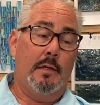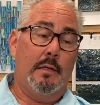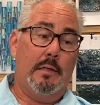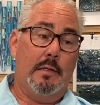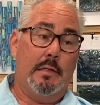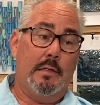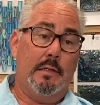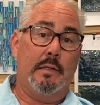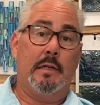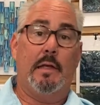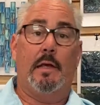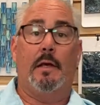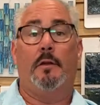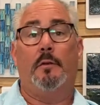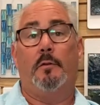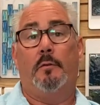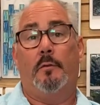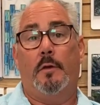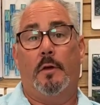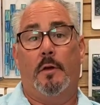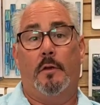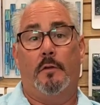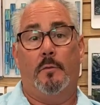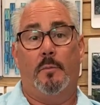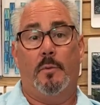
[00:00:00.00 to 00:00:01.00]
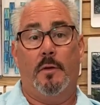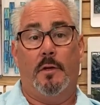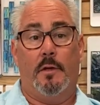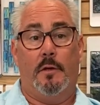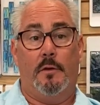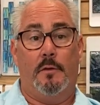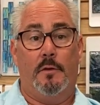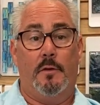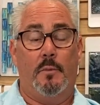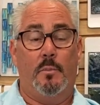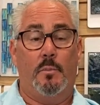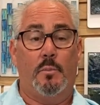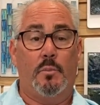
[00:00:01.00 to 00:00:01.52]
And Daniel has been
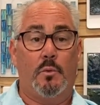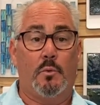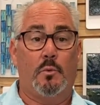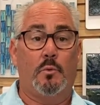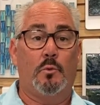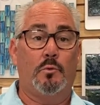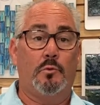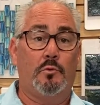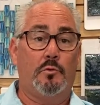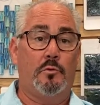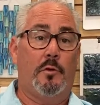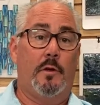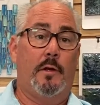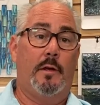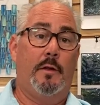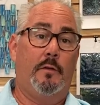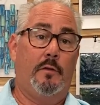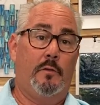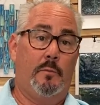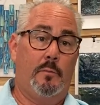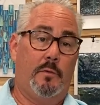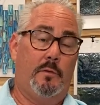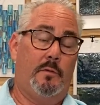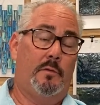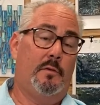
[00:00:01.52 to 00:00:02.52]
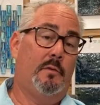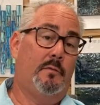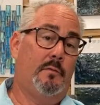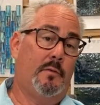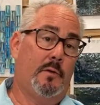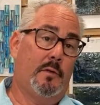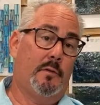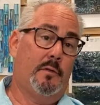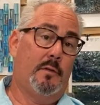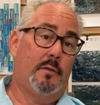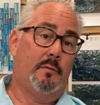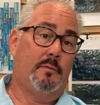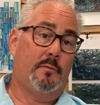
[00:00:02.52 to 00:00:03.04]
in the pool trade
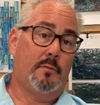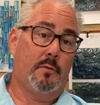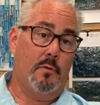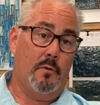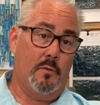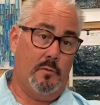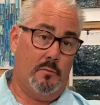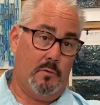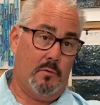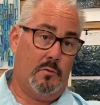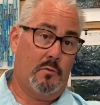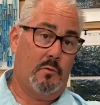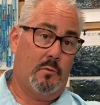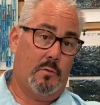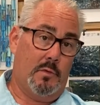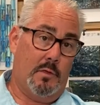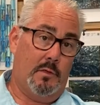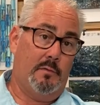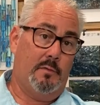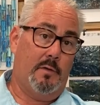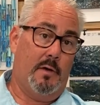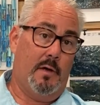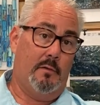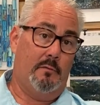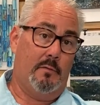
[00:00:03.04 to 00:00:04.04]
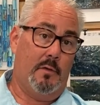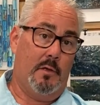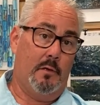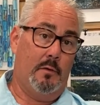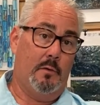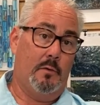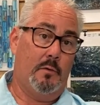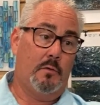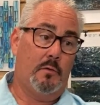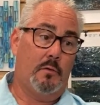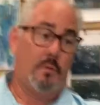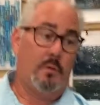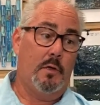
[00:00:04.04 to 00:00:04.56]
specifically for over 25
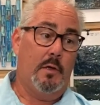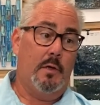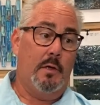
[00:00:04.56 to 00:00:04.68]
years.